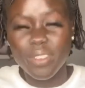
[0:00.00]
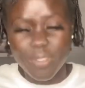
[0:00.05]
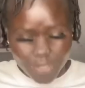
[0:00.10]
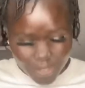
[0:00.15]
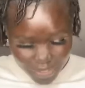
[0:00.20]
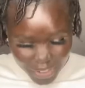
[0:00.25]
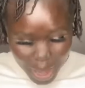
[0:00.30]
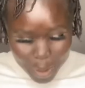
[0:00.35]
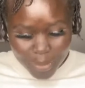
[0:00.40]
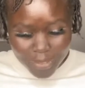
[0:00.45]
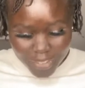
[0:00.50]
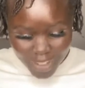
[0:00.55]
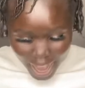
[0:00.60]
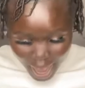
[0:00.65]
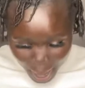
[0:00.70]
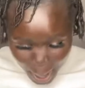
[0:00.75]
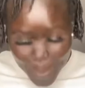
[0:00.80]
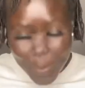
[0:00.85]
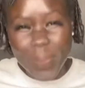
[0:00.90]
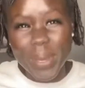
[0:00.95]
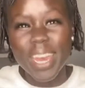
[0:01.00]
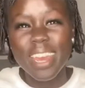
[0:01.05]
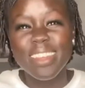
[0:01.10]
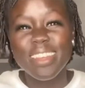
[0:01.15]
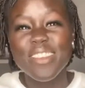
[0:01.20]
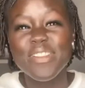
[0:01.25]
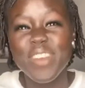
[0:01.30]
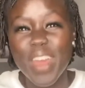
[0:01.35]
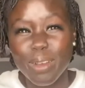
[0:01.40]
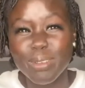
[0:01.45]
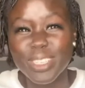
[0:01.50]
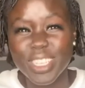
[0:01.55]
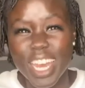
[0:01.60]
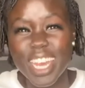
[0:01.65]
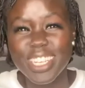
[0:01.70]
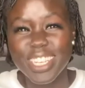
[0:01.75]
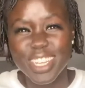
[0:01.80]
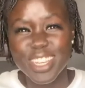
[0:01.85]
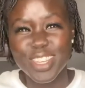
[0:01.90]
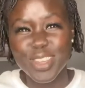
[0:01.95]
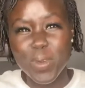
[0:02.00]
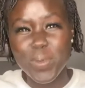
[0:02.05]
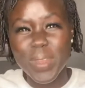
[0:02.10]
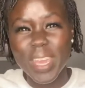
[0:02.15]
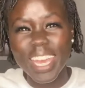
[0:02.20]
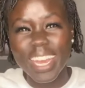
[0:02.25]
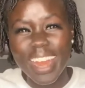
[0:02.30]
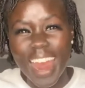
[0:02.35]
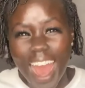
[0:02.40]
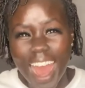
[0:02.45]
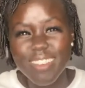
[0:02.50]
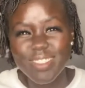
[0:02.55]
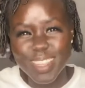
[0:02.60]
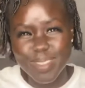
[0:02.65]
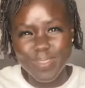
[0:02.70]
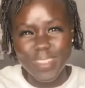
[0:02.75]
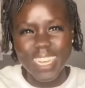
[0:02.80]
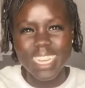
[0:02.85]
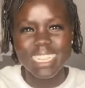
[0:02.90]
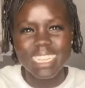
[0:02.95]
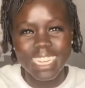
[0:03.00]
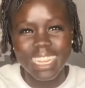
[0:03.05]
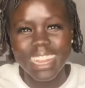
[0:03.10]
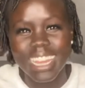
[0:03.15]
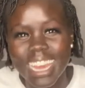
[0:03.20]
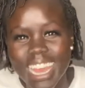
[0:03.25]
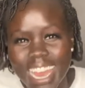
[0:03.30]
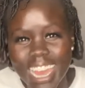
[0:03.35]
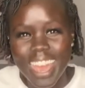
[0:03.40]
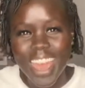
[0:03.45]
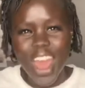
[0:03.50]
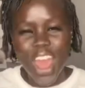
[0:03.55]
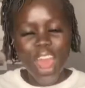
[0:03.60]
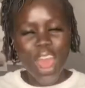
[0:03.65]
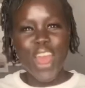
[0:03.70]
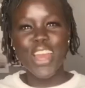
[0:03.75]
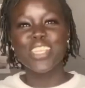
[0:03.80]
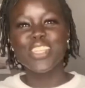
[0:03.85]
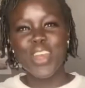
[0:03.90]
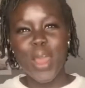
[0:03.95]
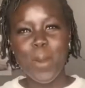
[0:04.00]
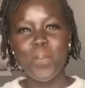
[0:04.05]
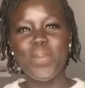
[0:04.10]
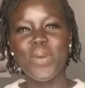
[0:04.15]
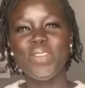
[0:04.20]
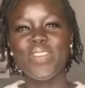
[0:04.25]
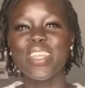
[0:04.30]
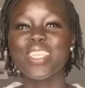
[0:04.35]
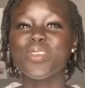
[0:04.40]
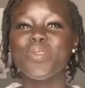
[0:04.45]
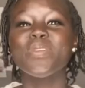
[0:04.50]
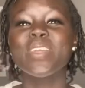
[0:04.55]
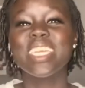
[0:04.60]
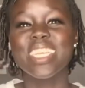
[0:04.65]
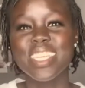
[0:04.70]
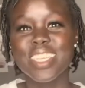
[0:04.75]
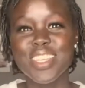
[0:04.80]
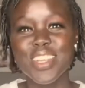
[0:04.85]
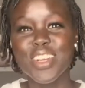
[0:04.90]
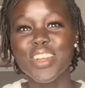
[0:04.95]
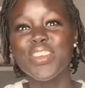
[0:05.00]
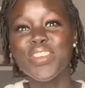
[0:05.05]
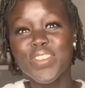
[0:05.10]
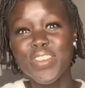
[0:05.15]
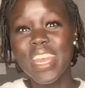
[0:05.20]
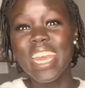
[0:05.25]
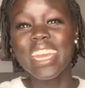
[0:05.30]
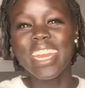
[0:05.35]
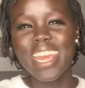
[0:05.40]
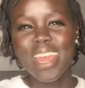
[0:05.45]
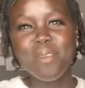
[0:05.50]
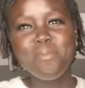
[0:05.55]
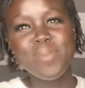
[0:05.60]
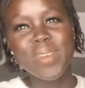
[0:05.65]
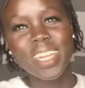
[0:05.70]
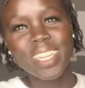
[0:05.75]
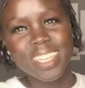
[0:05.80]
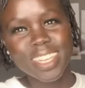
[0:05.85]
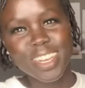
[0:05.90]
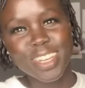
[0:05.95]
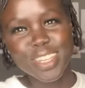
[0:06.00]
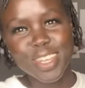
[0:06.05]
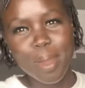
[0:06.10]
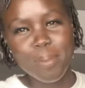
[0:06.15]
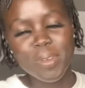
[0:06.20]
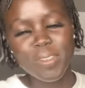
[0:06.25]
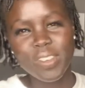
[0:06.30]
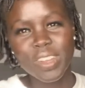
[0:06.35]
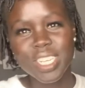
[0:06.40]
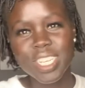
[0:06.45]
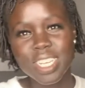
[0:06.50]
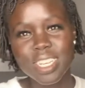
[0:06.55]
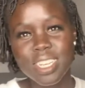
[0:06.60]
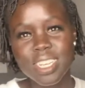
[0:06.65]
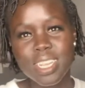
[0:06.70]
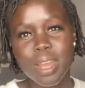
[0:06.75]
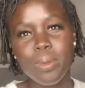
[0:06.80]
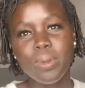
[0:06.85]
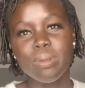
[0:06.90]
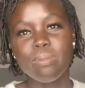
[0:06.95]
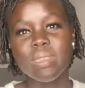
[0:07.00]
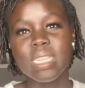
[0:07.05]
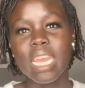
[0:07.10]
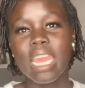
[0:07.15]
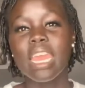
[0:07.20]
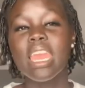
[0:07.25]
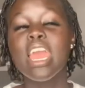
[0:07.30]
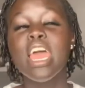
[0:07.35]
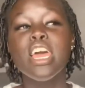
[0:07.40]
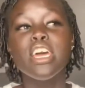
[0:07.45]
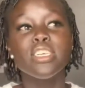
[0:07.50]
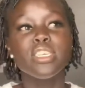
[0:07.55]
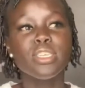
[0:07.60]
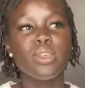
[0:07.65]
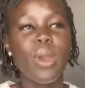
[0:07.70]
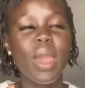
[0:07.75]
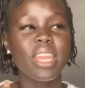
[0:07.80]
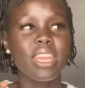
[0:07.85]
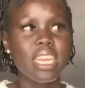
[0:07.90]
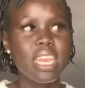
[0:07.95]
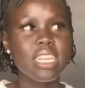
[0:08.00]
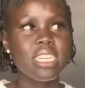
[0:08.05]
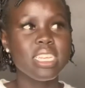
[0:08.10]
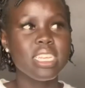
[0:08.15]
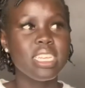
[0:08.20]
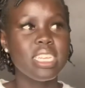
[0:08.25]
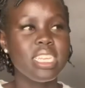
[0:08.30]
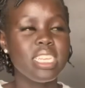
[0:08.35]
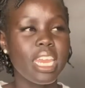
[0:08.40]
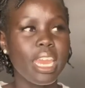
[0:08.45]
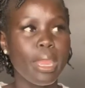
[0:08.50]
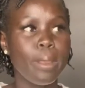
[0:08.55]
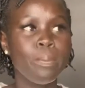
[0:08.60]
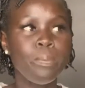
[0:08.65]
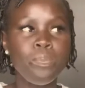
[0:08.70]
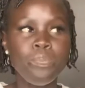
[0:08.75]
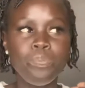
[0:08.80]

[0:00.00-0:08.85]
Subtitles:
fluff up the foundation so we can have something to lay on top of it so we can start creating and building on top of it. Do you understand what I'm saying? So at the end of the day,